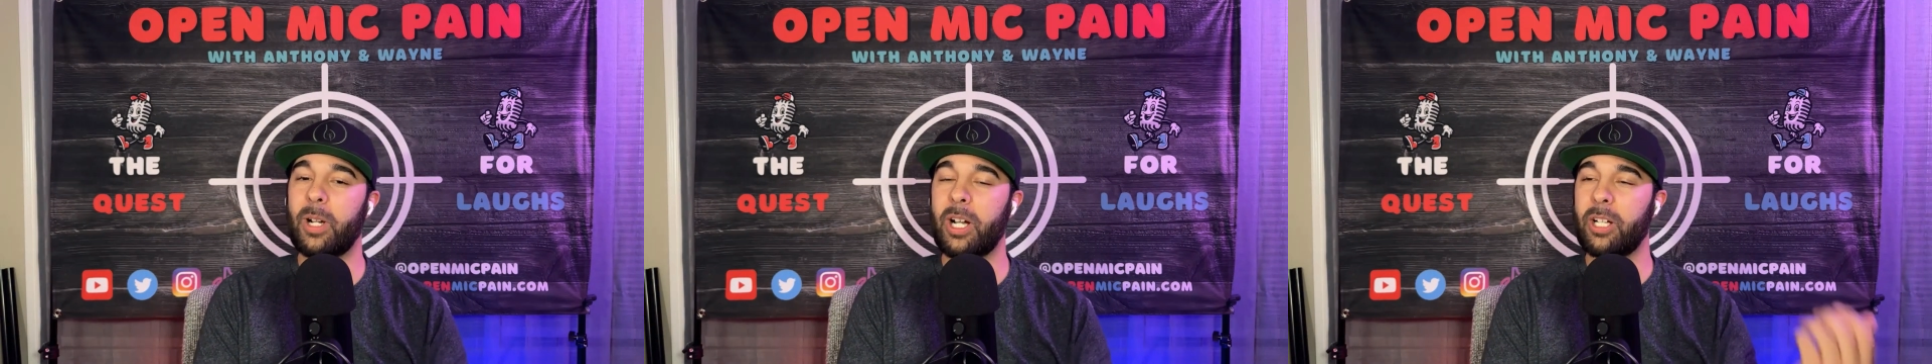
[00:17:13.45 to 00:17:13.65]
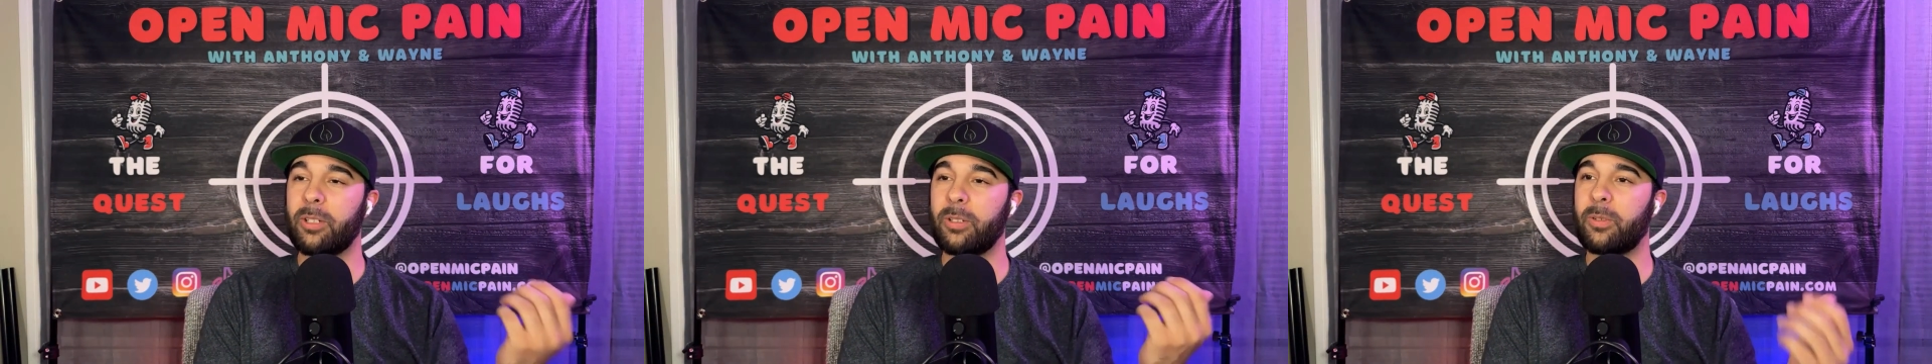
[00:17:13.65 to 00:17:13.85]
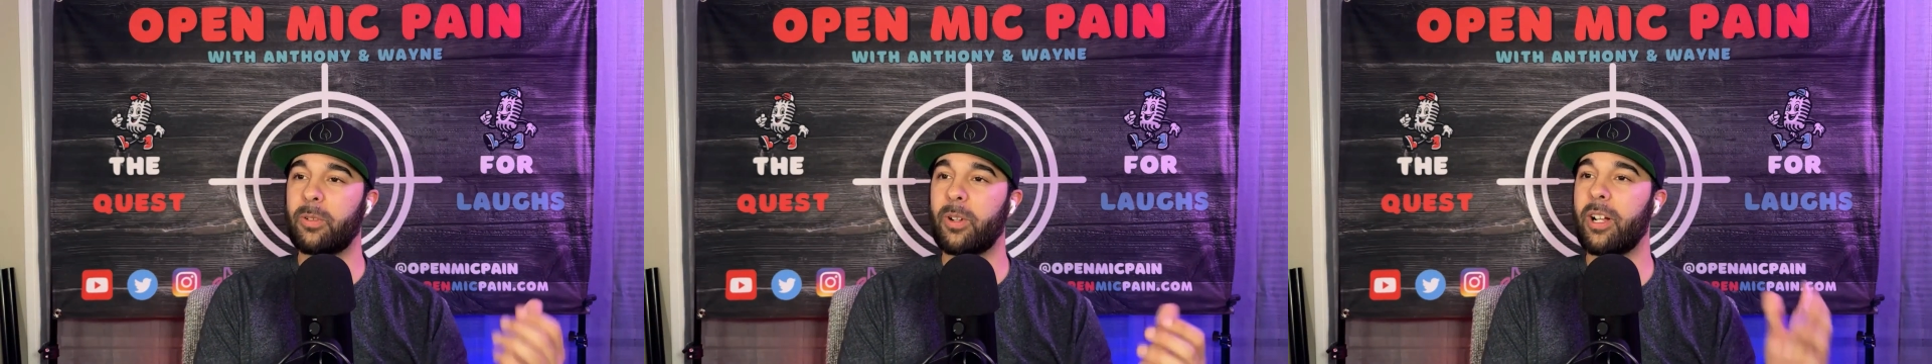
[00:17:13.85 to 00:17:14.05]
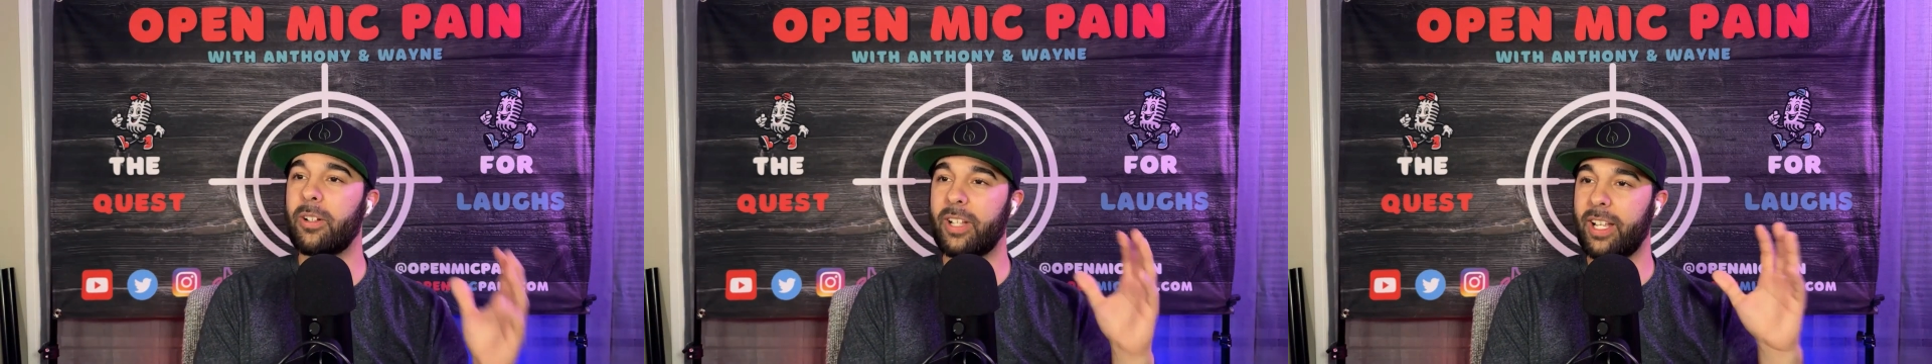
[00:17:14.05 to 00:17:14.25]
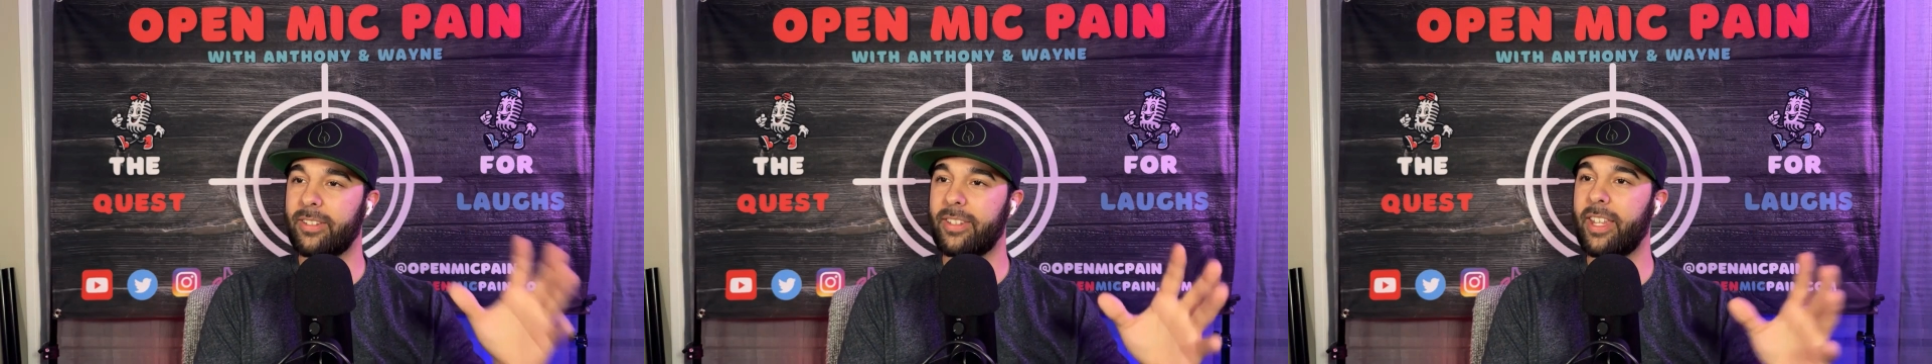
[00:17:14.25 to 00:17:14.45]
Hollowed
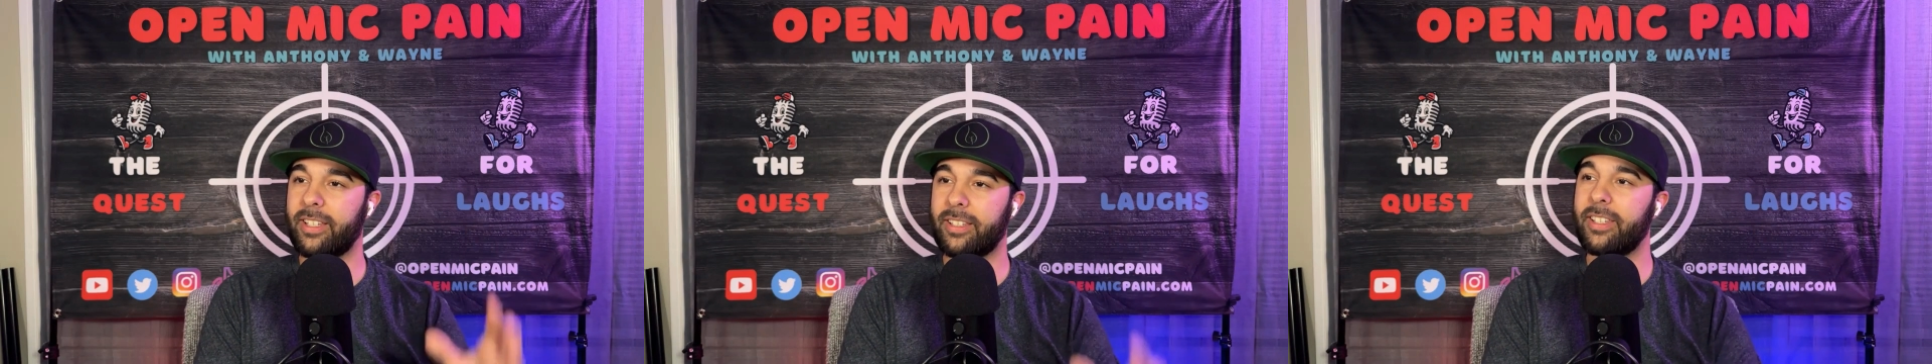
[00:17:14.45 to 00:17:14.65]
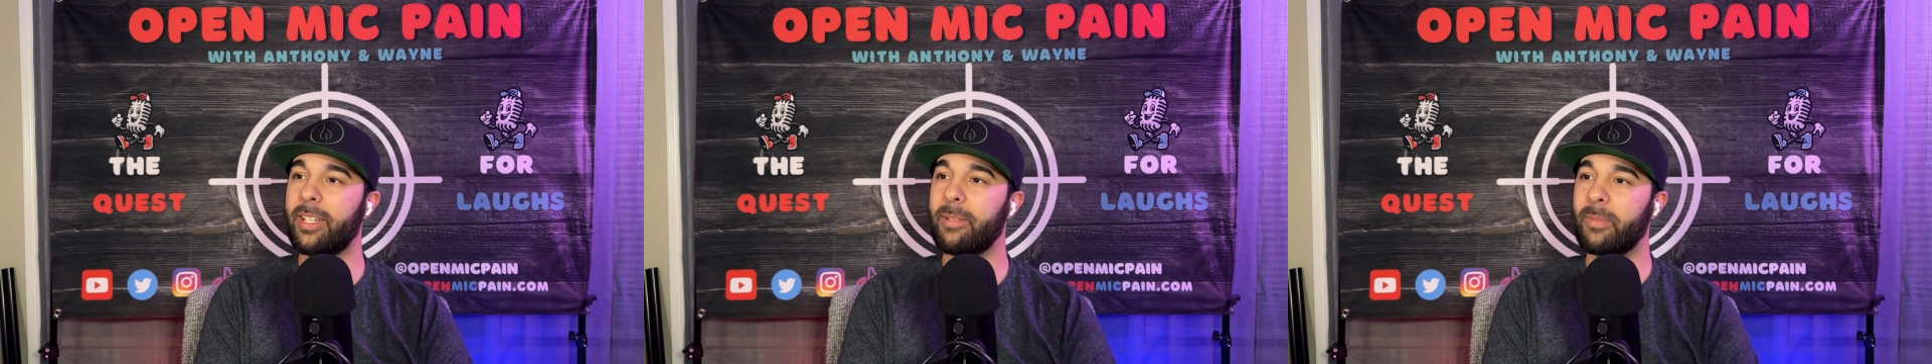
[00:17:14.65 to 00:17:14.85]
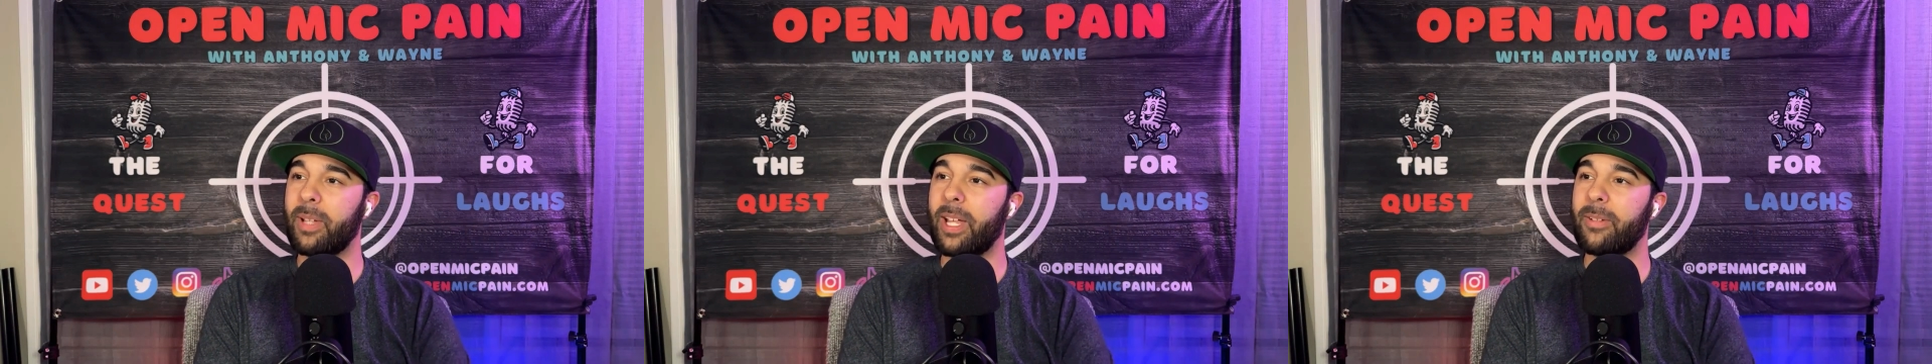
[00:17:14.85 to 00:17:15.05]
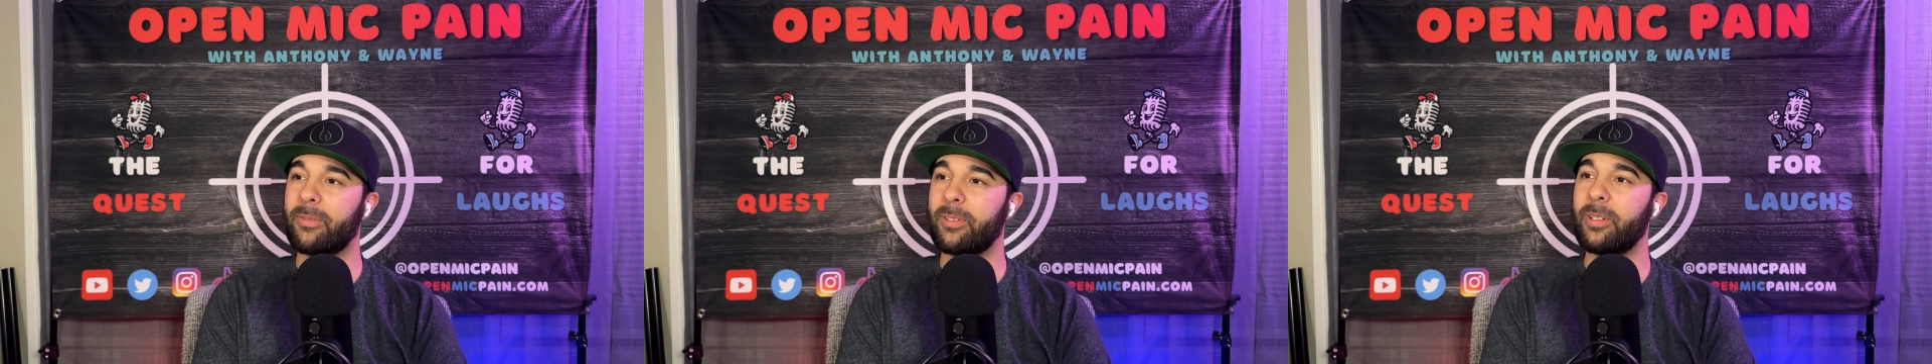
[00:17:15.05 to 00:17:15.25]
Ground has that same laugh